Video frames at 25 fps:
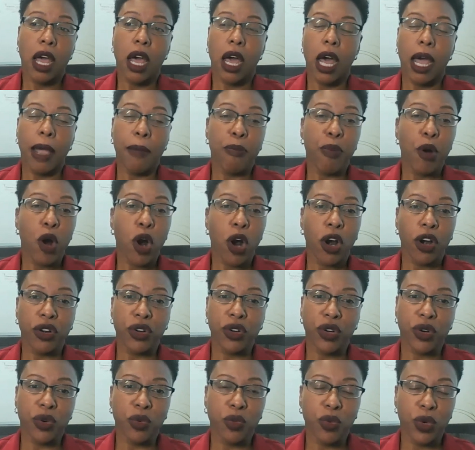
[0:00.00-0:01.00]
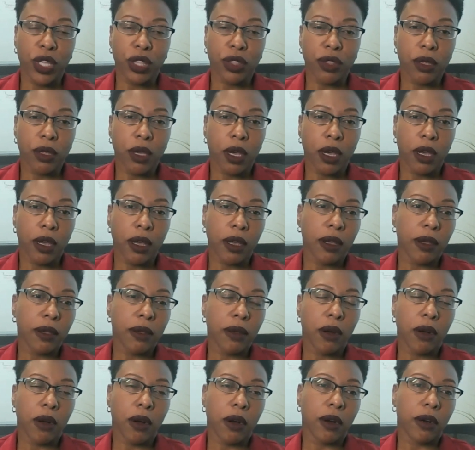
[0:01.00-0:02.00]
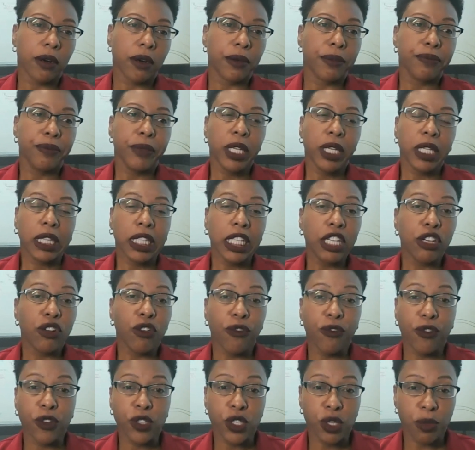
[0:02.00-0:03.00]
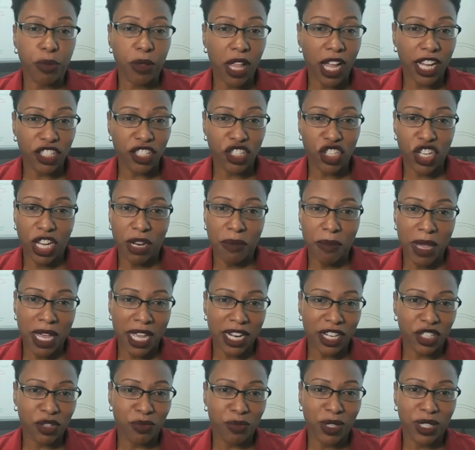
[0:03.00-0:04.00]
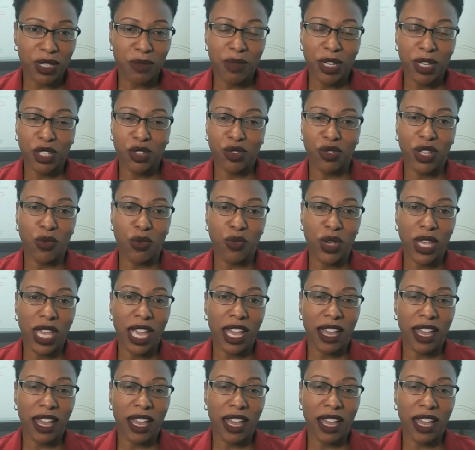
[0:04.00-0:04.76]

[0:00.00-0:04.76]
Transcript: I partner with our leader for supply chain management to make sure that